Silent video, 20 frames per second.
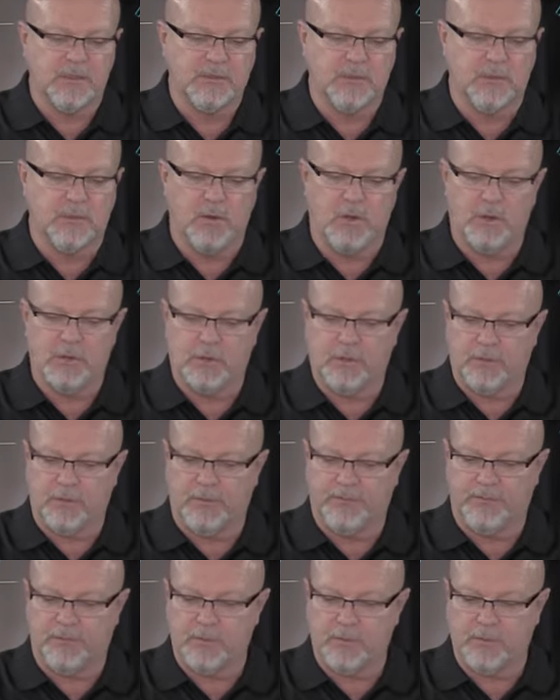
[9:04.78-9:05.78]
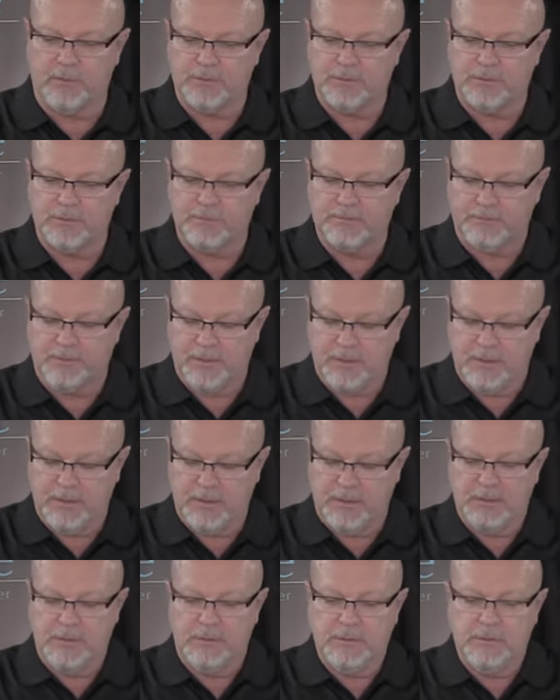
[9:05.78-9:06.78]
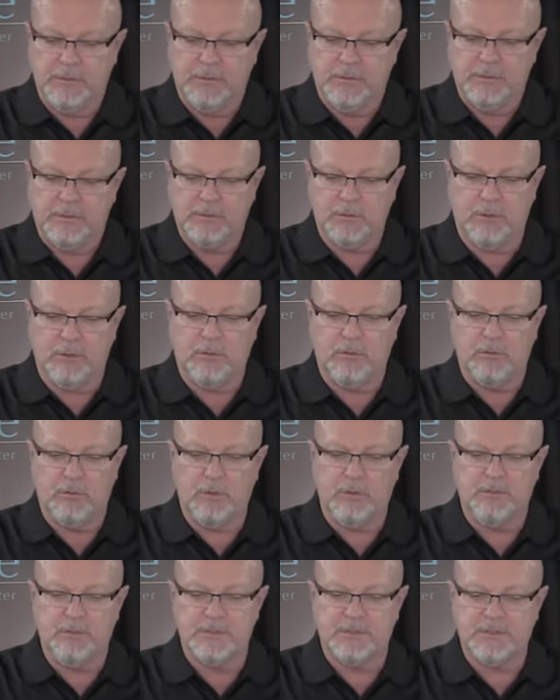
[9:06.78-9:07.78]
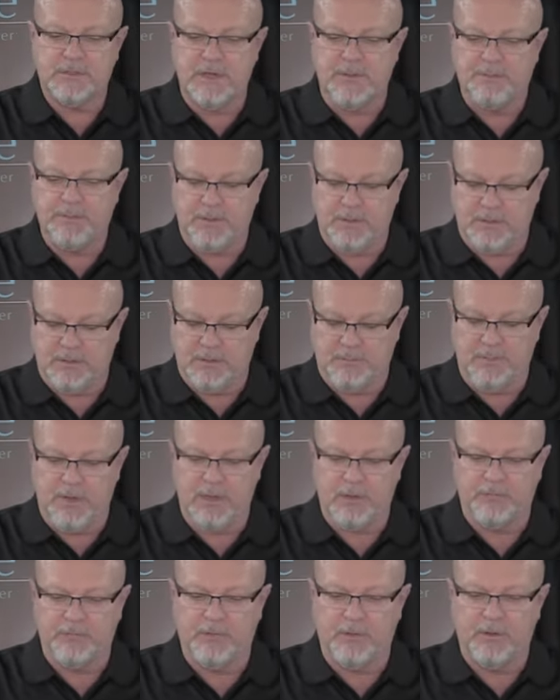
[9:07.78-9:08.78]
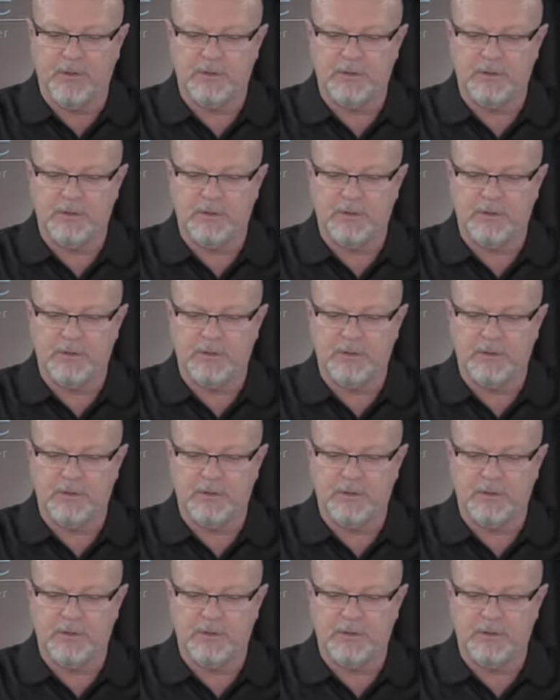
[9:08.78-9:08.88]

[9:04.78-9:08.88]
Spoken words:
walk on all fours. So when we step into the metaphor,